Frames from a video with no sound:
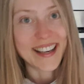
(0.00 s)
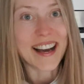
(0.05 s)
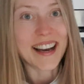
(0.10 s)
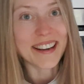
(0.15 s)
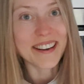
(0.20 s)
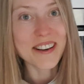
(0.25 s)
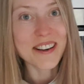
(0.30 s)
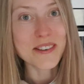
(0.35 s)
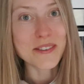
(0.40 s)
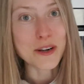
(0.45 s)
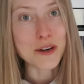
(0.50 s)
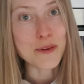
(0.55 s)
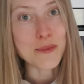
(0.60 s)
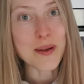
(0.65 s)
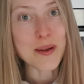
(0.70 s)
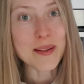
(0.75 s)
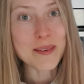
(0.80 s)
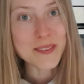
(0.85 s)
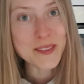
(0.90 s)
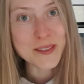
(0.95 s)
Hello,
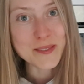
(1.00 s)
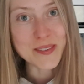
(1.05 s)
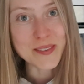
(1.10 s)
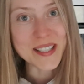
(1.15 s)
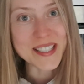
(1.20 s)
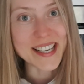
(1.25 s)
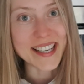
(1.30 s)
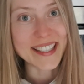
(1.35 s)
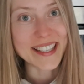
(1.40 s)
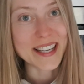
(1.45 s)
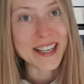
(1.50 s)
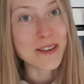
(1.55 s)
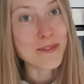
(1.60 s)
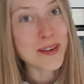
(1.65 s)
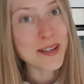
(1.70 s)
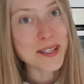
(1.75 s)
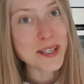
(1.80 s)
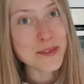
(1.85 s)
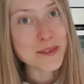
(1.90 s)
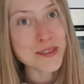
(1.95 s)
welcome to my channel.
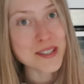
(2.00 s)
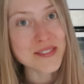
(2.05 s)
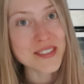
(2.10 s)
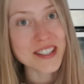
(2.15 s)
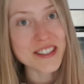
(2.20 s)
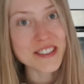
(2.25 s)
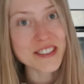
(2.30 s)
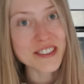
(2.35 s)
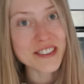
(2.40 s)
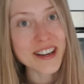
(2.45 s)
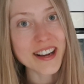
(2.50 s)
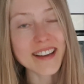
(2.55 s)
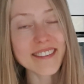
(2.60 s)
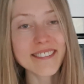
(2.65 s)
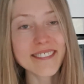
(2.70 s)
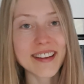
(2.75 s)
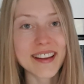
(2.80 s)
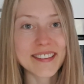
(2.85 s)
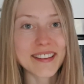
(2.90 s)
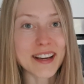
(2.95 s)
My name is Victoria
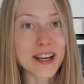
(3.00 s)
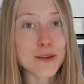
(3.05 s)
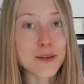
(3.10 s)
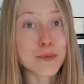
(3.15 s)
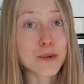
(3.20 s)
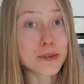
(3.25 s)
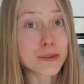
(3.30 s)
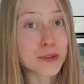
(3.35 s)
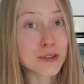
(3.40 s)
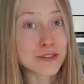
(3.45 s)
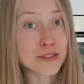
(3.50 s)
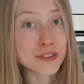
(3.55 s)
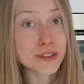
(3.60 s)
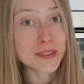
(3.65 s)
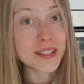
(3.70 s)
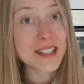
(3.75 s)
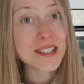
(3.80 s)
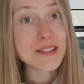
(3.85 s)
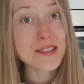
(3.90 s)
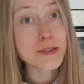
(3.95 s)
and I am a raw
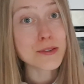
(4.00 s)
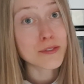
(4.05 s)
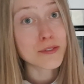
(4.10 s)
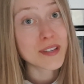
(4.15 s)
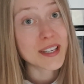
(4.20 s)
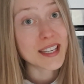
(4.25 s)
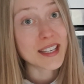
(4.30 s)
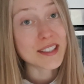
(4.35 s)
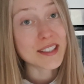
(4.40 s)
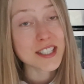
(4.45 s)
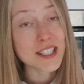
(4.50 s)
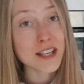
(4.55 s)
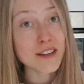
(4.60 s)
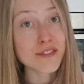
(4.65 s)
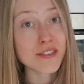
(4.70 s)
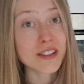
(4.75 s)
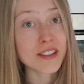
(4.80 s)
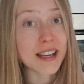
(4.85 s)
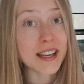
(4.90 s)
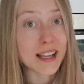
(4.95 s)
foodist, raw vegan
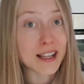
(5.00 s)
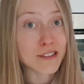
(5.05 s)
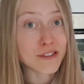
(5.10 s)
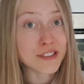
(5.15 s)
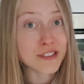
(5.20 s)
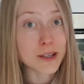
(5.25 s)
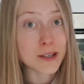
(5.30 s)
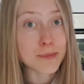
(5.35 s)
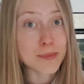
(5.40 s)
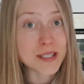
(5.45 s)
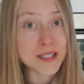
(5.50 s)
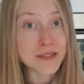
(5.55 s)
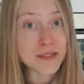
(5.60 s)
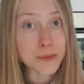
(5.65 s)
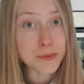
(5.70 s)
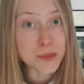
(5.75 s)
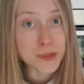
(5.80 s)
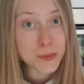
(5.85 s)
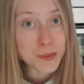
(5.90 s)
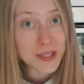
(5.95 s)
chef and a health therapist
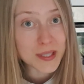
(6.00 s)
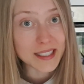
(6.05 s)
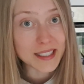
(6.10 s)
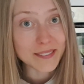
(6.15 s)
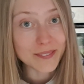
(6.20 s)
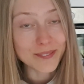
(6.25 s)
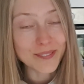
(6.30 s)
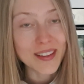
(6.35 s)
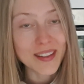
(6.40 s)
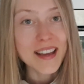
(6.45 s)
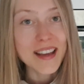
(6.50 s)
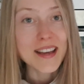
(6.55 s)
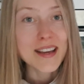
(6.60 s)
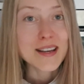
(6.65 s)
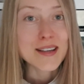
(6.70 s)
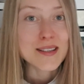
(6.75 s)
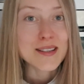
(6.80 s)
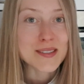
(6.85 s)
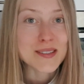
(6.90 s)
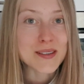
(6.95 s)
from Sweden.
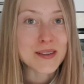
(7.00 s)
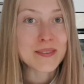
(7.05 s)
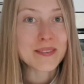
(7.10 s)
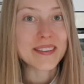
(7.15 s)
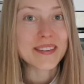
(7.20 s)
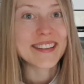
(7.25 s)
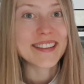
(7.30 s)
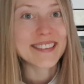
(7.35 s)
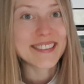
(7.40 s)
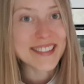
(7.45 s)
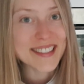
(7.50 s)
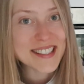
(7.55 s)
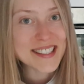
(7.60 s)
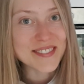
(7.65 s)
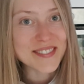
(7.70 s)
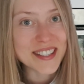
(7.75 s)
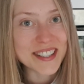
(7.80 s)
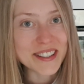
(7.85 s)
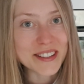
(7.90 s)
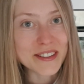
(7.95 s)
So in
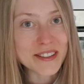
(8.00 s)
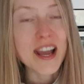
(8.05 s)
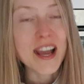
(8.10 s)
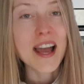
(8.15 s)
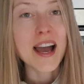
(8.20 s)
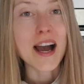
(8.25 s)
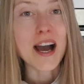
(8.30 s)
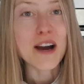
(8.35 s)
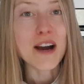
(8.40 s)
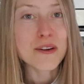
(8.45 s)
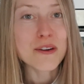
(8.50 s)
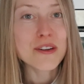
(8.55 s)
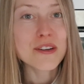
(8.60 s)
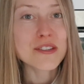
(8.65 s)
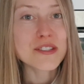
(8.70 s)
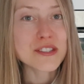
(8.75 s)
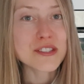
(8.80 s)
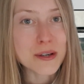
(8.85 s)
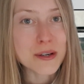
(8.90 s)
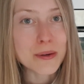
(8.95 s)
this video, I will
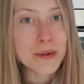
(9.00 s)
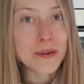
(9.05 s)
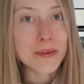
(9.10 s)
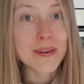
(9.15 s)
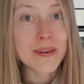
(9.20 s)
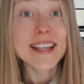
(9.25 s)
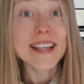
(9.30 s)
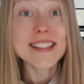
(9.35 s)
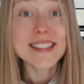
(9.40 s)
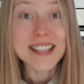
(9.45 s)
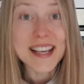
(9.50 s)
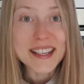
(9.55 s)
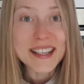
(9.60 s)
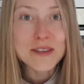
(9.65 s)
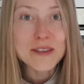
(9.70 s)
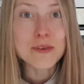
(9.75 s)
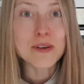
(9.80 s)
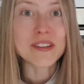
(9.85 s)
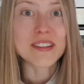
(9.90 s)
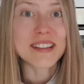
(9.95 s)
just show you
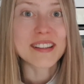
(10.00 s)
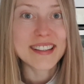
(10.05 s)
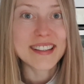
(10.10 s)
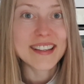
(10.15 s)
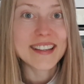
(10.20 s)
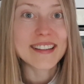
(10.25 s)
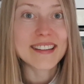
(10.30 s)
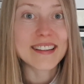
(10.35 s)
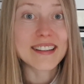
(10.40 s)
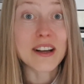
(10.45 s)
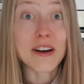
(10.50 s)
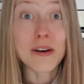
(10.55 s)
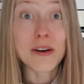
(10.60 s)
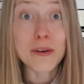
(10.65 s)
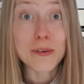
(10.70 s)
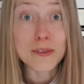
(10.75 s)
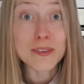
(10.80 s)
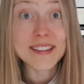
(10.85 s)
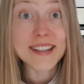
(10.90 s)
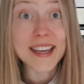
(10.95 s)
exactly what I eat in a
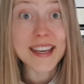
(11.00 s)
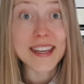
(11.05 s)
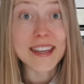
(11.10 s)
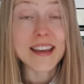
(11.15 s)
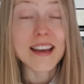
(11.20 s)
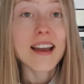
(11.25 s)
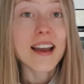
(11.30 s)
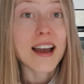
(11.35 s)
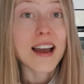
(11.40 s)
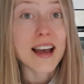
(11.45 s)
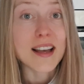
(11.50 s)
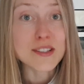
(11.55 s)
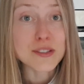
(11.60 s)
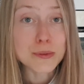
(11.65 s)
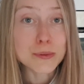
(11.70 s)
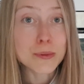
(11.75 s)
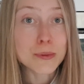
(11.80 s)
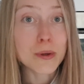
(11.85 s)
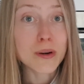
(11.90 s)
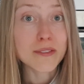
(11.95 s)
whole day as
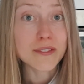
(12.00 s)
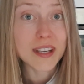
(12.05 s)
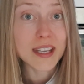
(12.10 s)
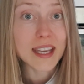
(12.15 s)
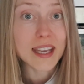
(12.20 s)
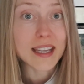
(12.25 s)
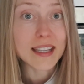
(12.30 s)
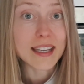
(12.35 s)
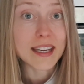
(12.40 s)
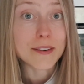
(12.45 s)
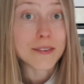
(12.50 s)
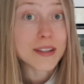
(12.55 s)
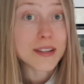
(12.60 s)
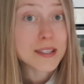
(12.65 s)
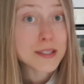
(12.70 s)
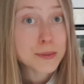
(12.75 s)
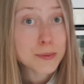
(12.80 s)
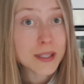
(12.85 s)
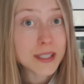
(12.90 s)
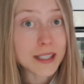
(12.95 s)
a raw vegan here
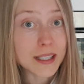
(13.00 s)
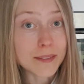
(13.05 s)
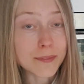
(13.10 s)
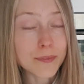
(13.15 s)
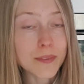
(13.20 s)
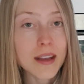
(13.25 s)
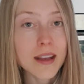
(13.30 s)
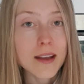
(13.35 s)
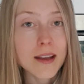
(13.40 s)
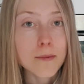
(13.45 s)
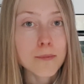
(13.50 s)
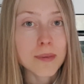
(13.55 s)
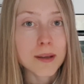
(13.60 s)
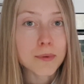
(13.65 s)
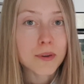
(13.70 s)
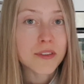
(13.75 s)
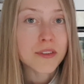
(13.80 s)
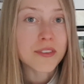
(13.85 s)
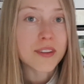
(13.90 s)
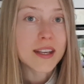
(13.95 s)
in Sweden.
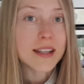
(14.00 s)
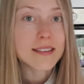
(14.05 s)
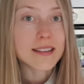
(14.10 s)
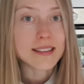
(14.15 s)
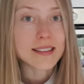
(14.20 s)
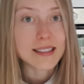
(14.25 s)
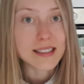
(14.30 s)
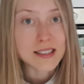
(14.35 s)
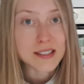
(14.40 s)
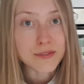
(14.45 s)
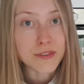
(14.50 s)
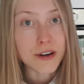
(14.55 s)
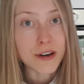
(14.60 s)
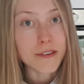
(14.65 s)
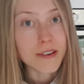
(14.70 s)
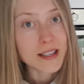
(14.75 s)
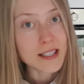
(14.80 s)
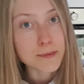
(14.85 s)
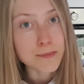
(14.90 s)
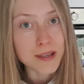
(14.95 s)
People think that it's
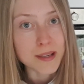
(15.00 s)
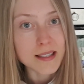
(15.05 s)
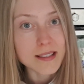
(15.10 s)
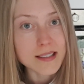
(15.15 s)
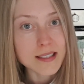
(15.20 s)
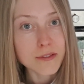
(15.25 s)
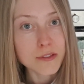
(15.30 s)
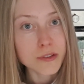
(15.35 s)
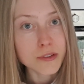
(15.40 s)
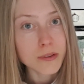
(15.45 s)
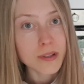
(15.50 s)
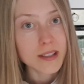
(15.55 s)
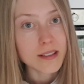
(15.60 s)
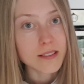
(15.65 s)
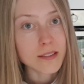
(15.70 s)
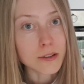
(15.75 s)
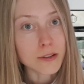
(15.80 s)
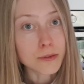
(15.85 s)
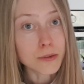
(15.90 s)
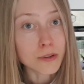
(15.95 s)
very expensive to
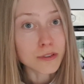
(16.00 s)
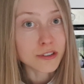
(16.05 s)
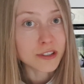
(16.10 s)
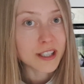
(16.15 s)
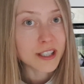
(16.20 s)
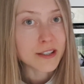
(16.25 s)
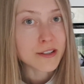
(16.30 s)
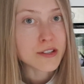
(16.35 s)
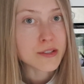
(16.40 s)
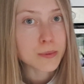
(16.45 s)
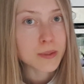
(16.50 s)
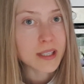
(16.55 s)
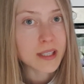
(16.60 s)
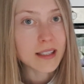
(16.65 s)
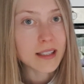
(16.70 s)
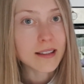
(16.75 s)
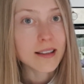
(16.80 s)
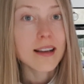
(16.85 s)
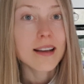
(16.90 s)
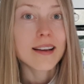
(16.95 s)
eat raw food here in
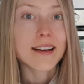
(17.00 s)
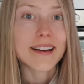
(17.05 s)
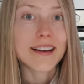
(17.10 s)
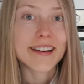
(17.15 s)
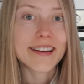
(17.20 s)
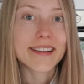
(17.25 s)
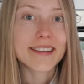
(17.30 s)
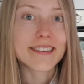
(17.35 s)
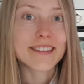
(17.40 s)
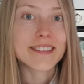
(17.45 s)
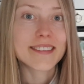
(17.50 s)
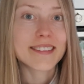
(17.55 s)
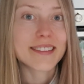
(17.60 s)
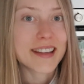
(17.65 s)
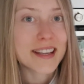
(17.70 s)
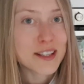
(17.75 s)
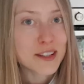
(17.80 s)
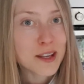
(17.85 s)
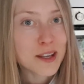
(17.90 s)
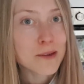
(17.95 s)
Sweden and
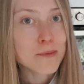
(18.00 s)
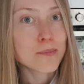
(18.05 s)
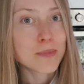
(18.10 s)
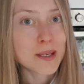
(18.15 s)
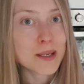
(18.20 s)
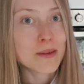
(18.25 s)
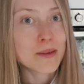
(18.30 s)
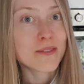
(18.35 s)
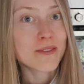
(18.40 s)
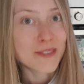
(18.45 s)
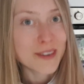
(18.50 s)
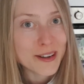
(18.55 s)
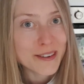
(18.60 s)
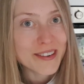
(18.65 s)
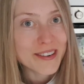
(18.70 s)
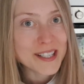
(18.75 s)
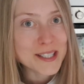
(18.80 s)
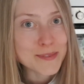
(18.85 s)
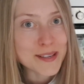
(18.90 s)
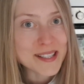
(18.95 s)
it can be
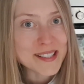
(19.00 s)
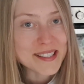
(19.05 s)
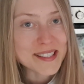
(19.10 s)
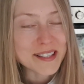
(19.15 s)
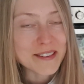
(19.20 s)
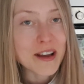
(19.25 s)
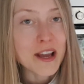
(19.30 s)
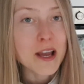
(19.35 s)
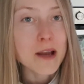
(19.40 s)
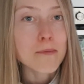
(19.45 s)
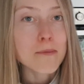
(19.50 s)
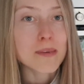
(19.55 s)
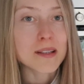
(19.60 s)
very expensive.